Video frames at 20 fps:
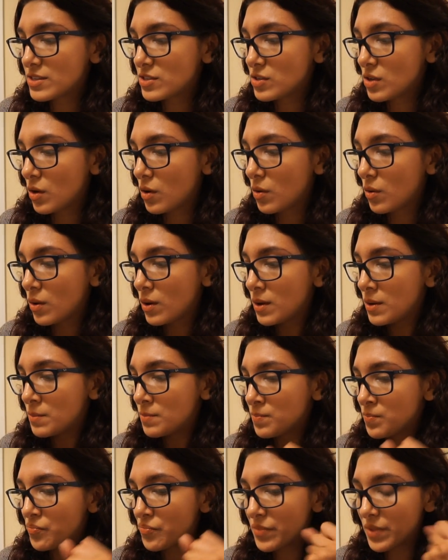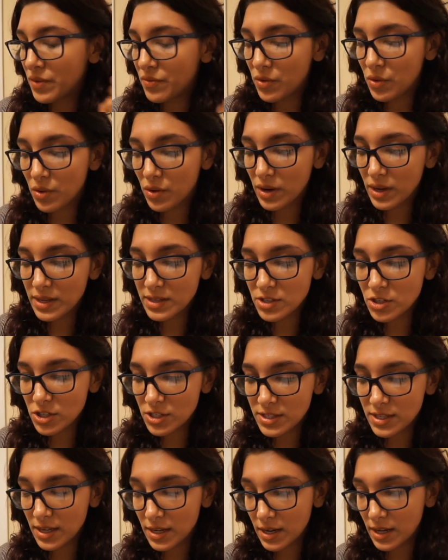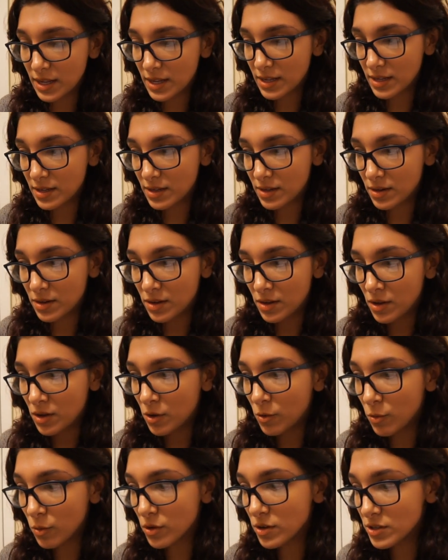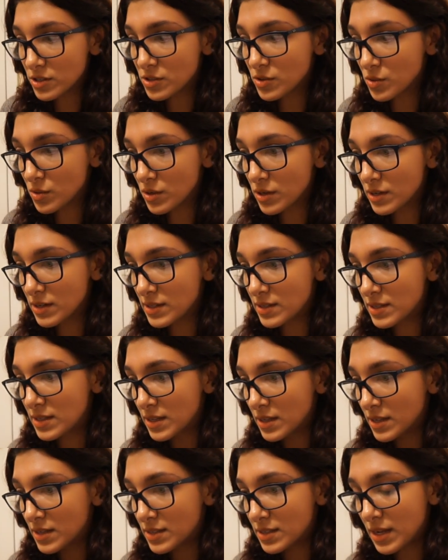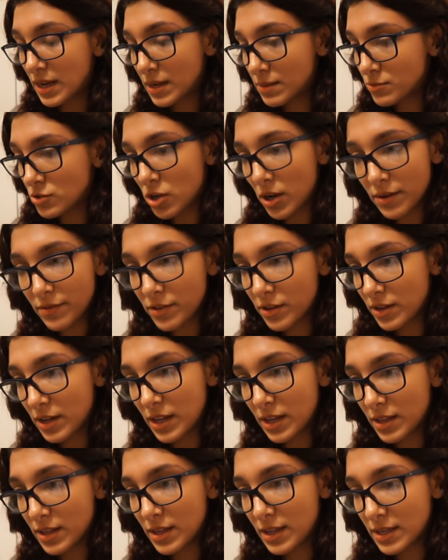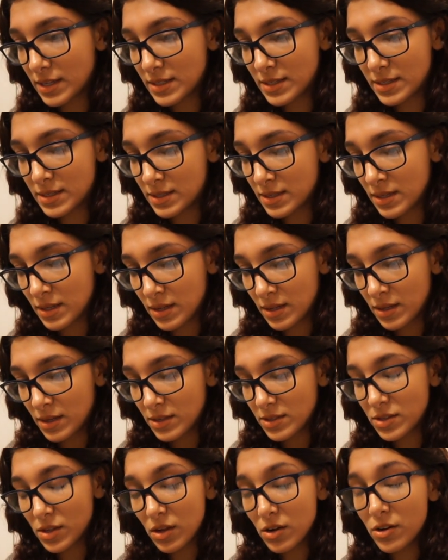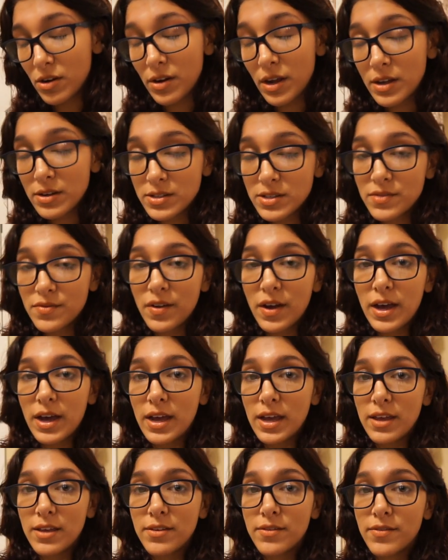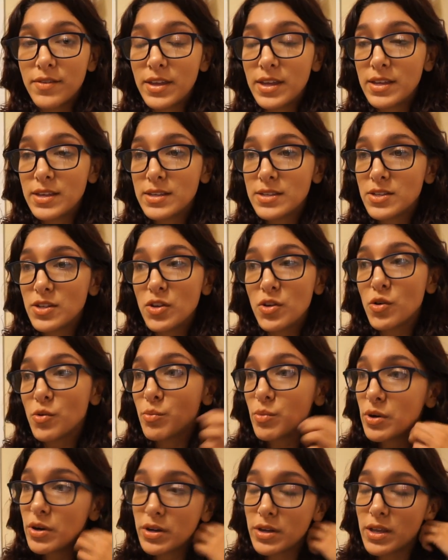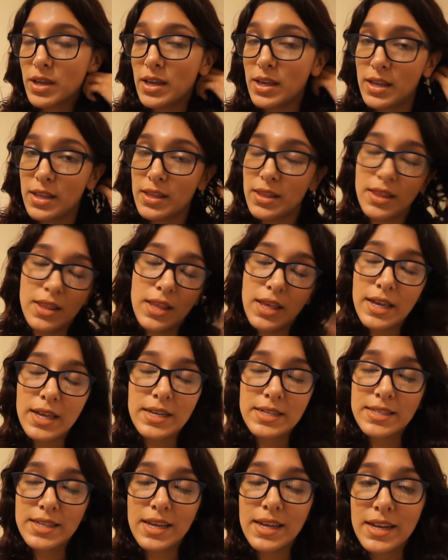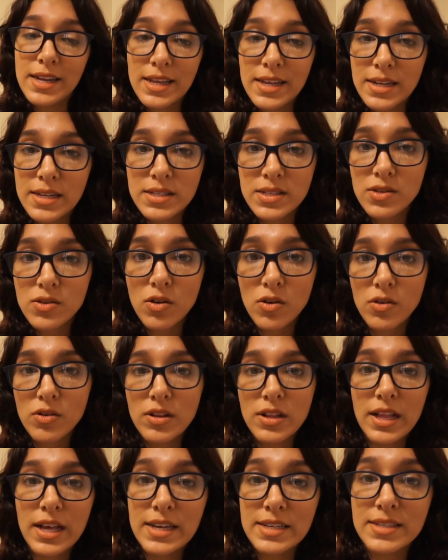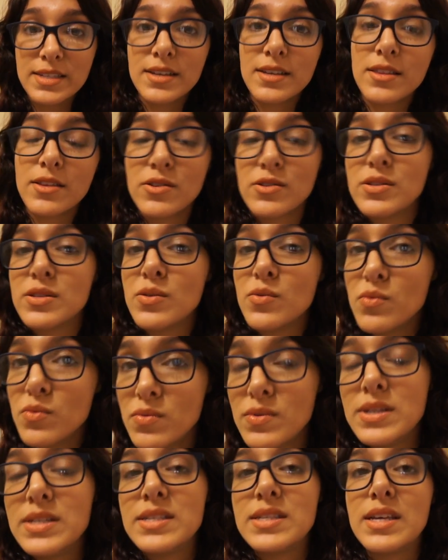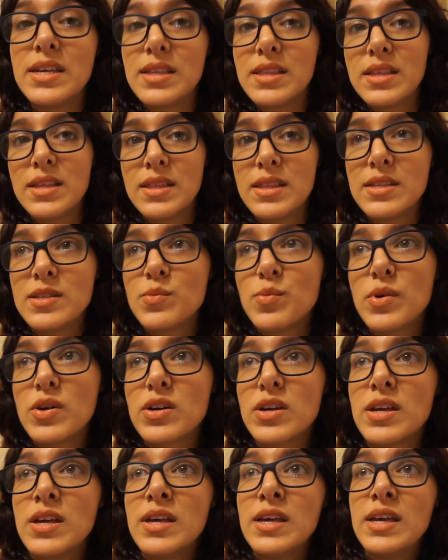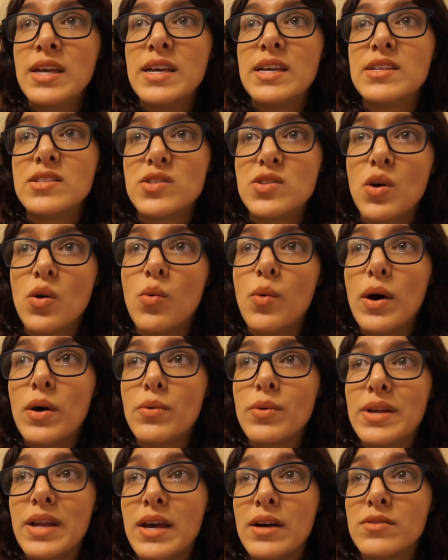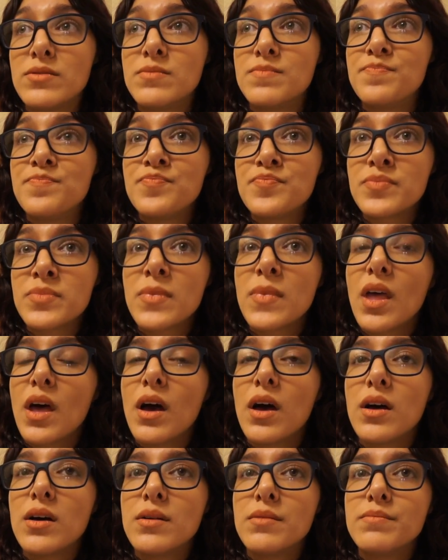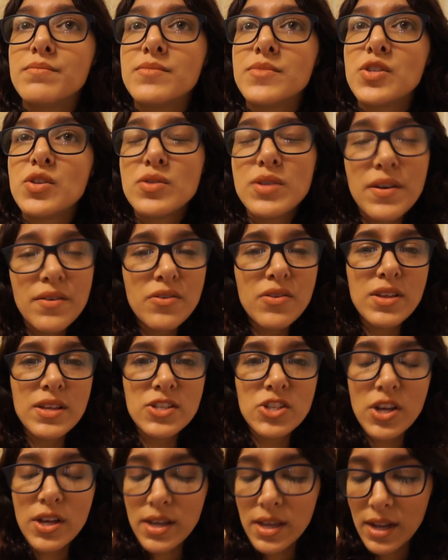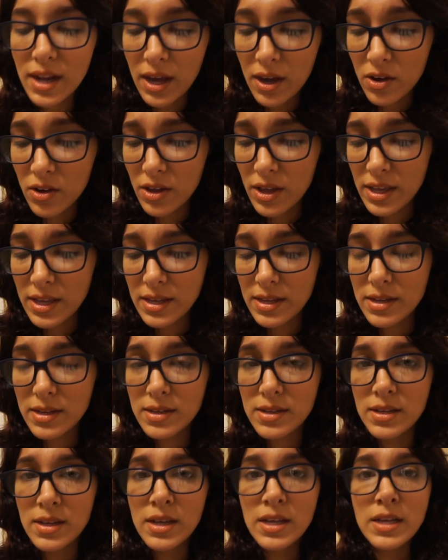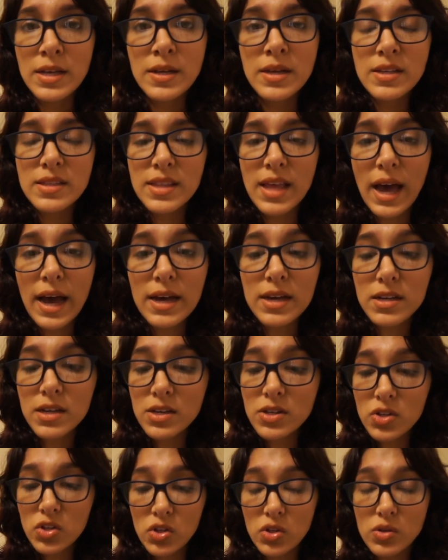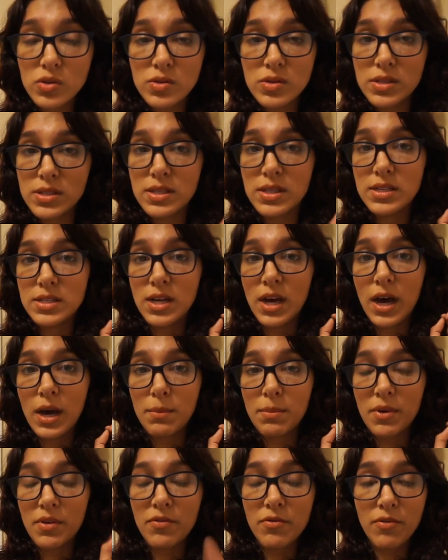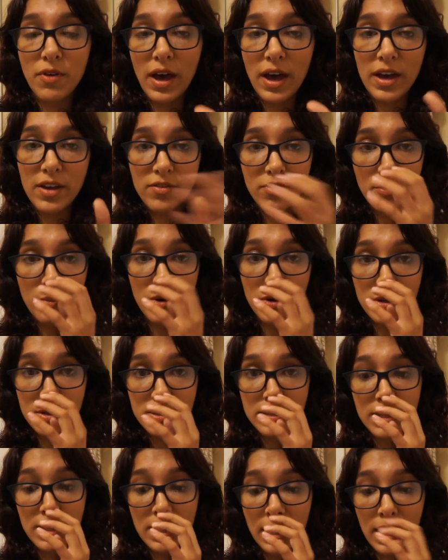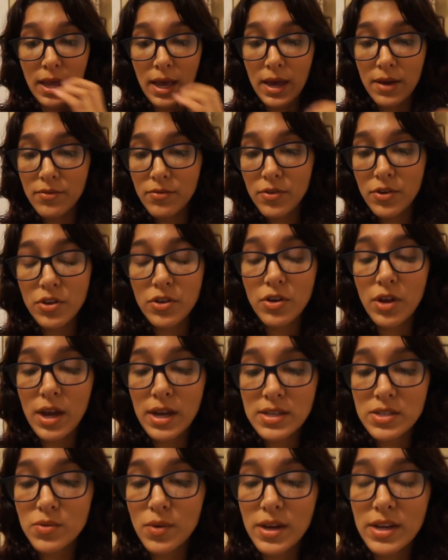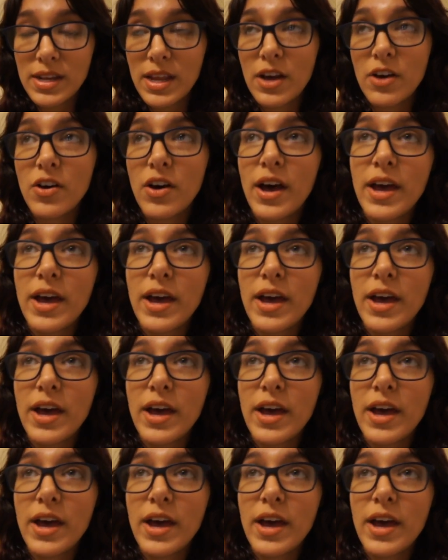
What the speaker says: So if you are interested in war stories, time travel, and aliens, Slaughterhouse-5 is your book. And like I said, it is a cult classic. There is a reason that this book is so well renowned. So definitely check it out. And that concludes the top 5 books that I have for you guys right now.